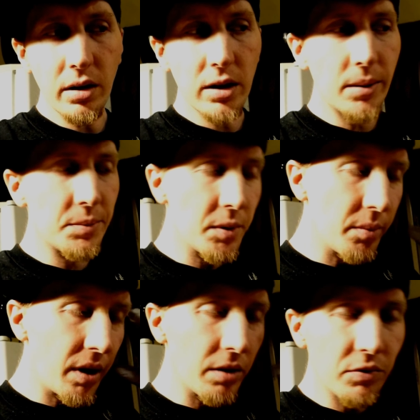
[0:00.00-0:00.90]
It keeps my
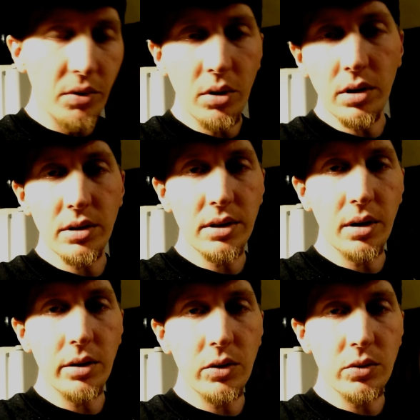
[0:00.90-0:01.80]
mind focused
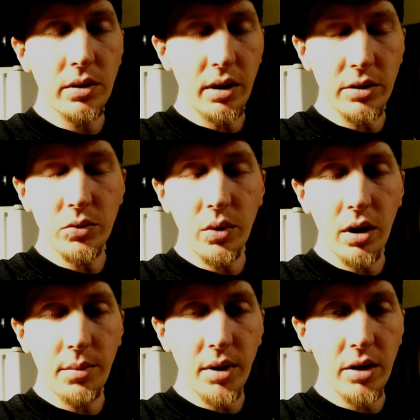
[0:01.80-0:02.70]
elsewhere.
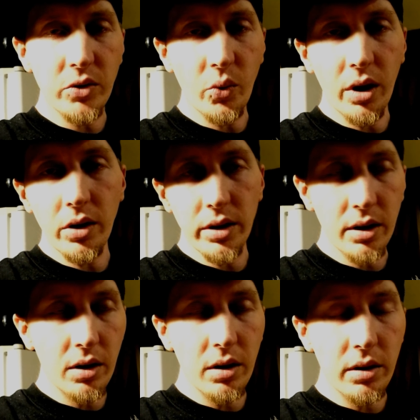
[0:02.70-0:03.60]
I'm not dwelling
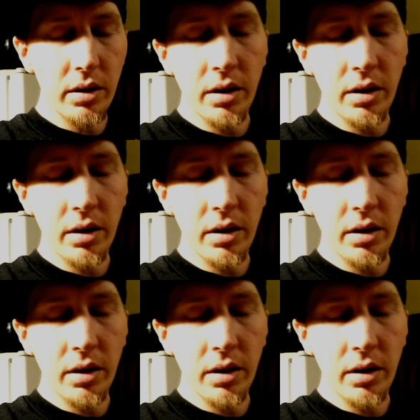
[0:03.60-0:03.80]
on